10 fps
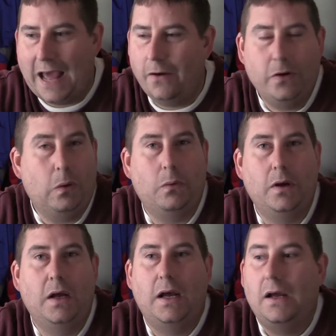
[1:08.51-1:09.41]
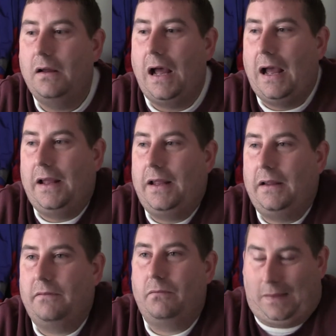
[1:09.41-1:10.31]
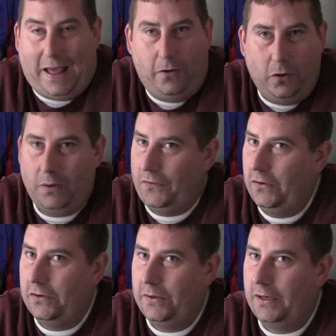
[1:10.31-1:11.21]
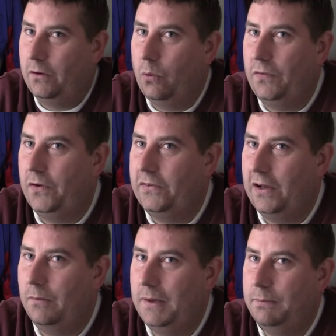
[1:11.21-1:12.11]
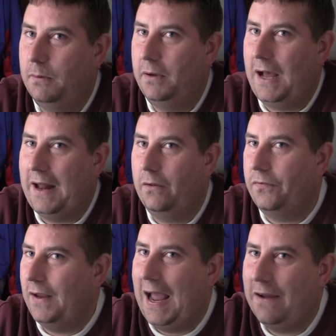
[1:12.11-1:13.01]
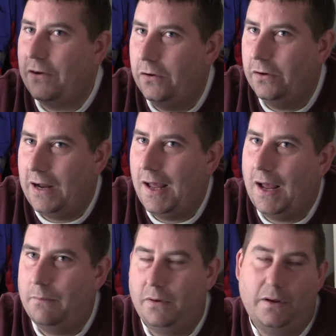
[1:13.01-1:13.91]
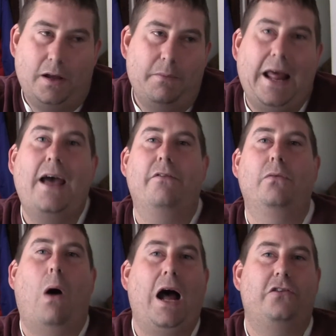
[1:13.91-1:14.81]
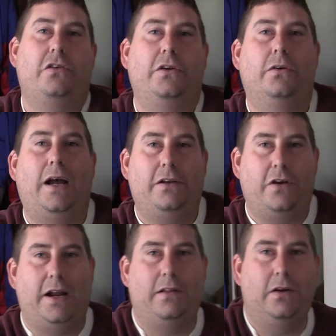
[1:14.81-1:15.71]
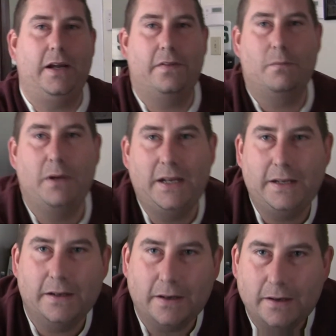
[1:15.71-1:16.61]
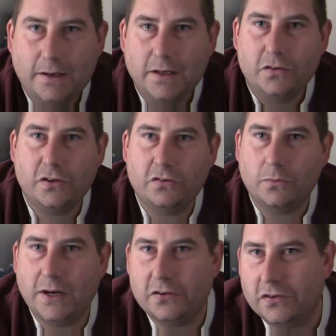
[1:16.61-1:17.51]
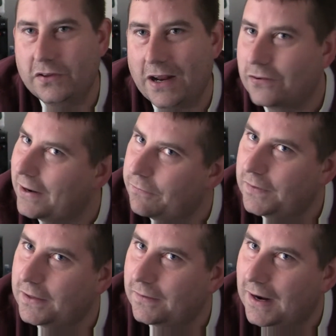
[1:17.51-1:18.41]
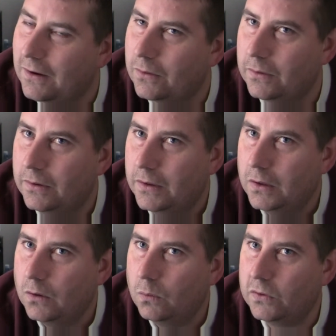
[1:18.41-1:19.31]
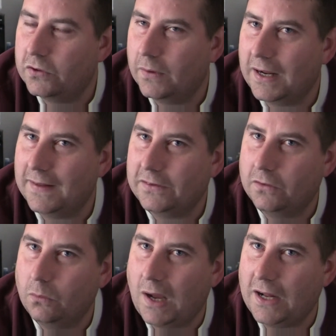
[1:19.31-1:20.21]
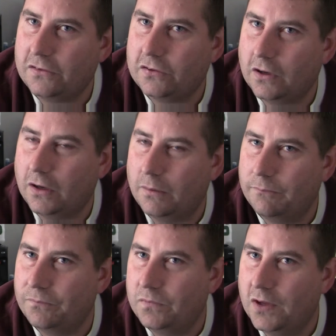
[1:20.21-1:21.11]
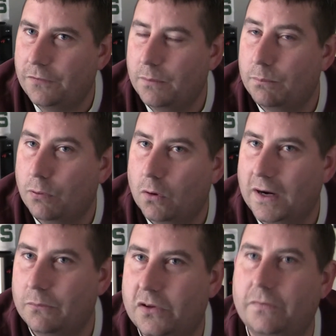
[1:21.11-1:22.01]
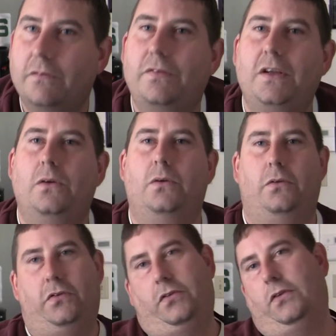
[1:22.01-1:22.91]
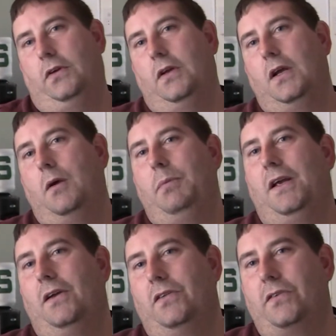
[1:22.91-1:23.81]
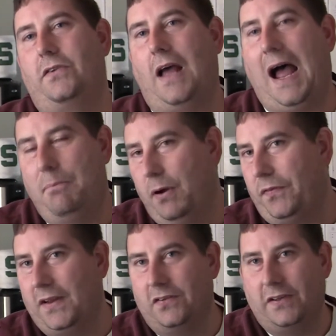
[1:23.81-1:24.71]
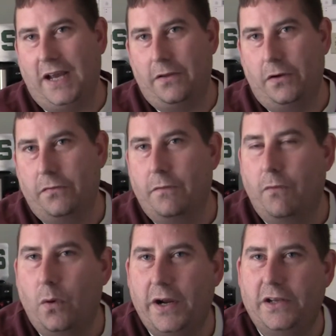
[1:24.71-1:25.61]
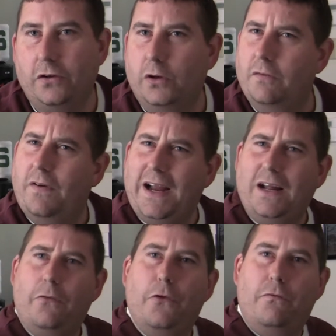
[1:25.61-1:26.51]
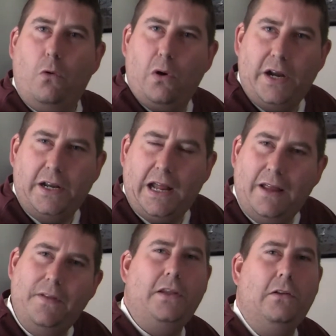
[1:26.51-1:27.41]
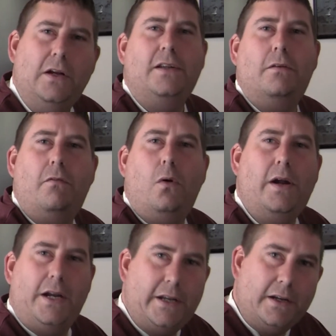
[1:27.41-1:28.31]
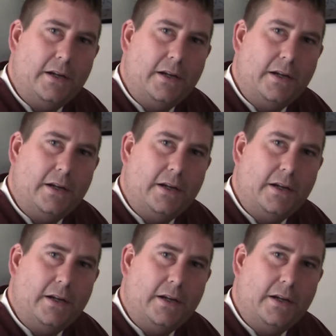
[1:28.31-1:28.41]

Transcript: I don't know what they're doing or what they're telling people, but I haven't heard. I'm an avid watcher, you know. I try to look at the media situations. I try to figure out what's going on. I like to watch different programs, different views, because I put things together as the void. You know, you find out the void, and then you look at the void.